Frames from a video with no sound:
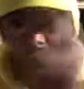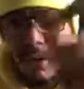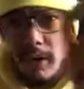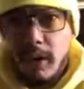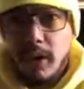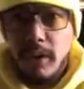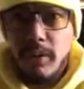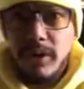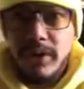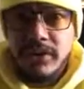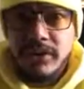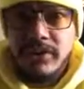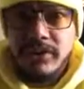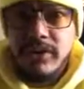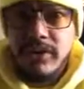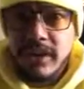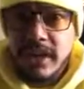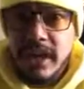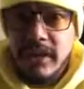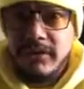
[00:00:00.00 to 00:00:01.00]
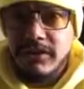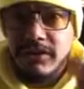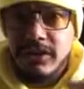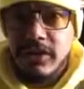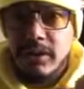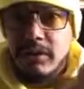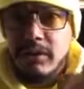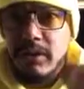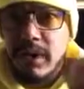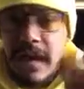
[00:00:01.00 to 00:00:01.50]
Horus gives
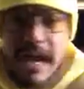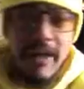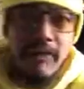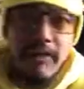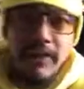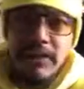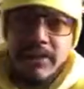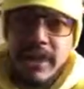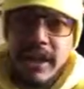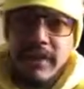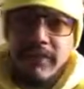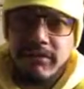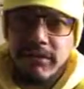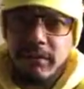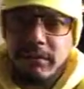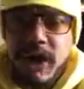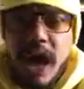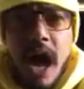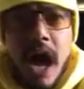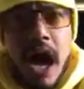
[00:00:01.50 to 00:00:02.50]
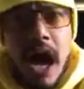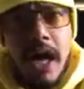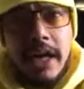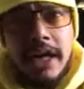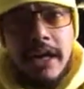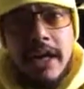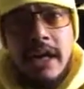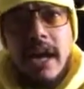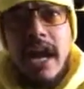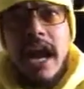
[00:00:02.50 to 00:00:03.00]
you everything from
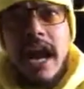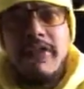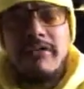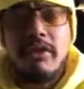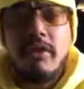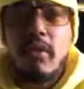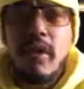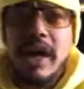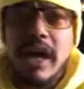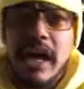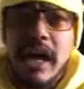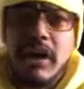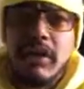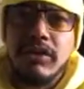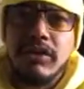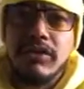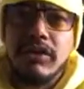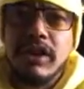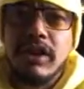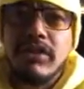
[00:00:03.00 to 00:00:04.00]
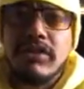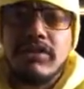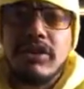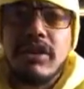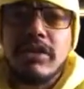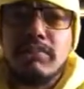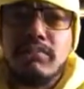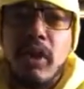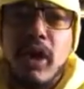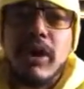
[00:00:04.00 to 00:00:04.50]
God. Everyone else is
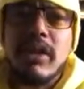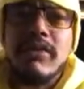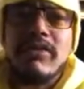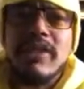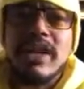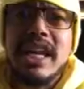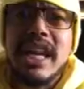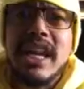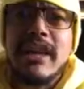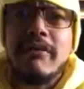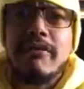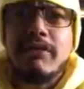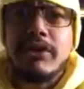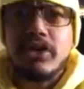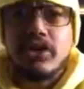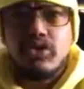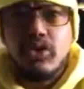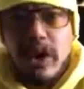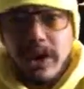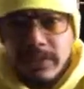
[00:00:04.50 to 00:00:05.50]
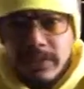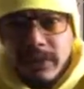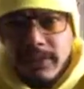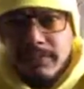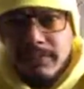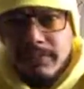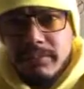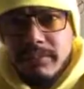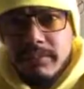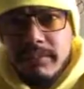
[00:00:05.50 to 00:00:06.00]
just part of the
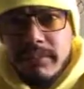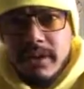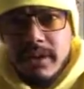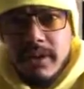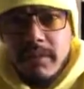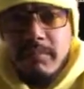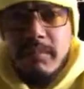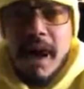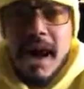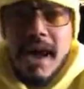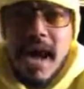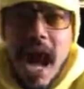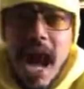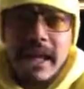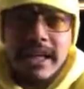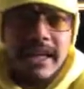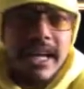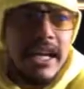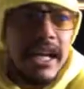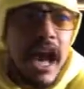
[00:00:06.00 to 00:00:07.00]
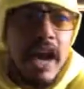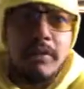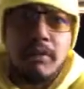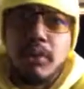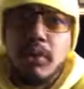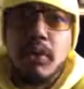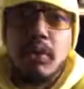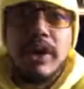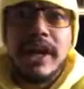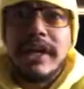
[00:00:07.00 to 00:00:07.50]
infrastructure. Mayat
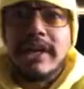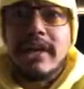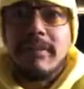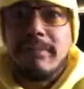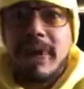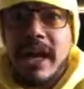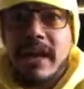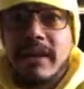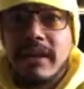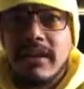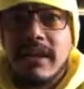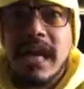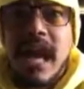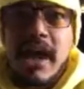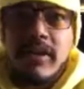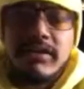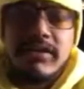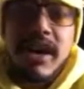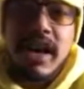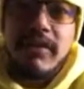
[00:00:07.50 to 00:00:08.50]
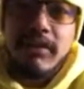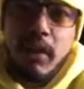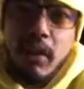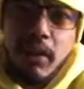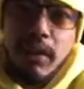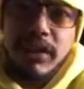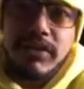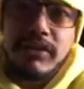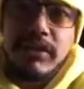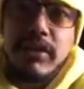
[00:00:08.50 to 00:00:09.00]
cannot rule independently outside of
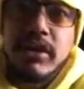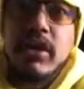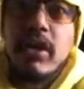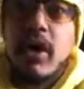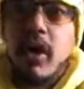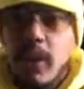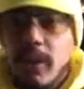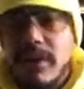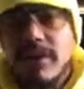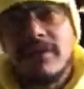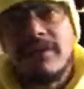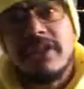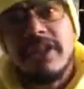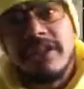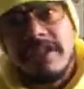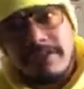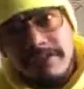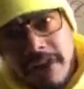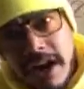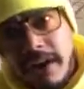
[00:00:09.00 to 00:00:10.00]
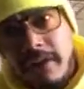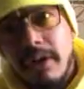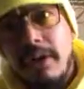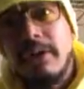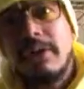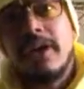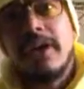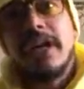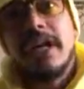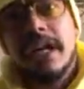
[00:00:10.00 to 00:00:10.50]
Horus. Horus is
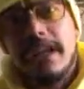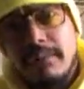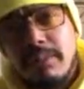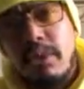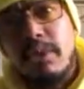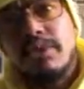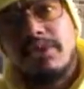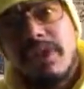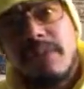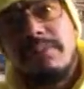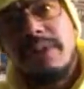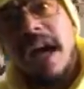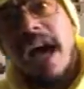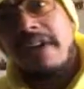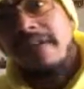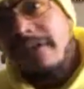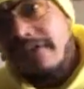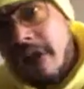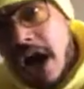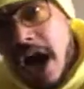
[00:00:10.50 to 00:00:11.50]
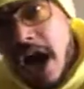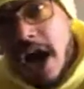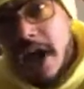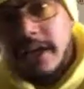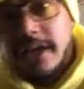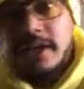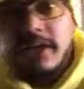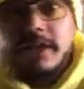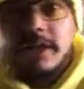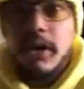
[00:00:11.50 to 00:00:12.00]
Pharaoh. He rules on behalf of God.
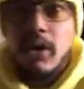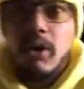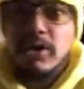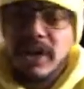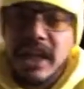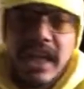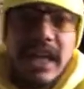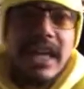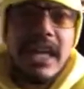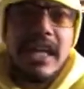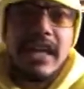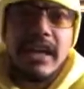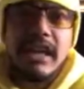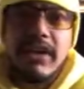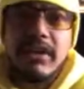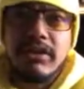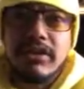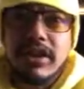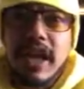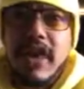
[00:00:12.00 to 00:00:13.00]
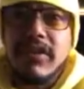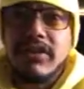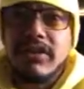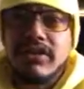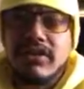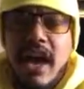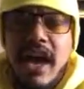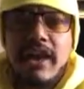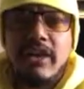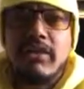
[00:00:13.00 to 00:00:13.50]
Only he can understand the
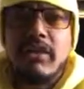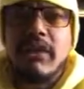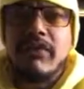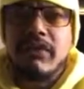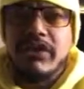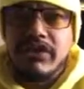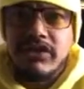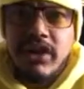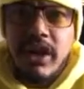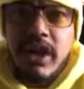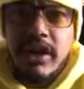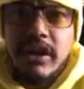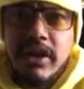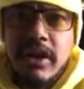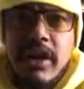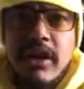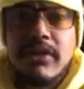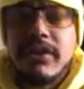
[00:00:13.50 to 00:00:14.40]
cycle of the sun.